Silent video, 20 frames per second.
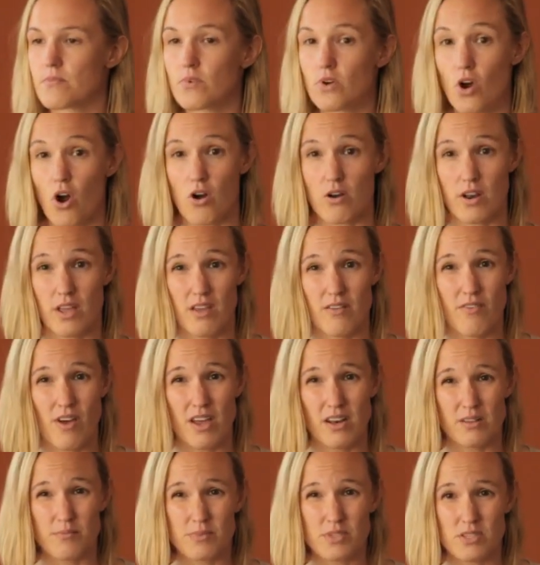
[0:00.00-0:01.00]
guarding of
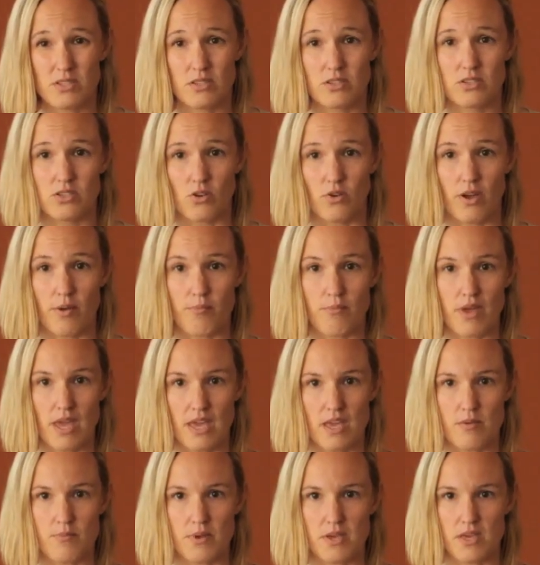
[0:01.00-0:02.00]
items, so it
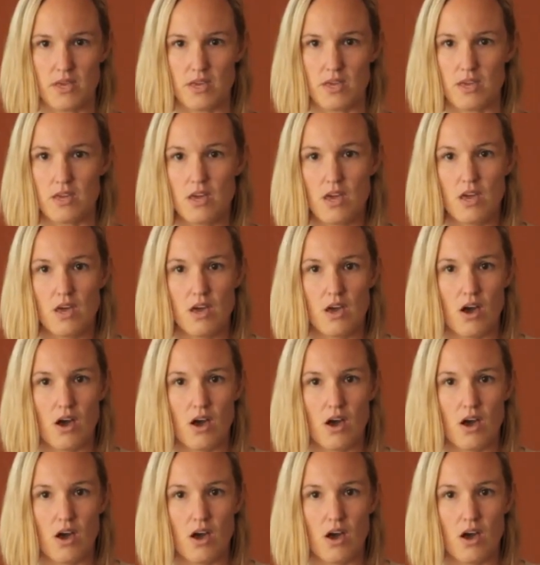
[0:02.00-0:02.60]
may be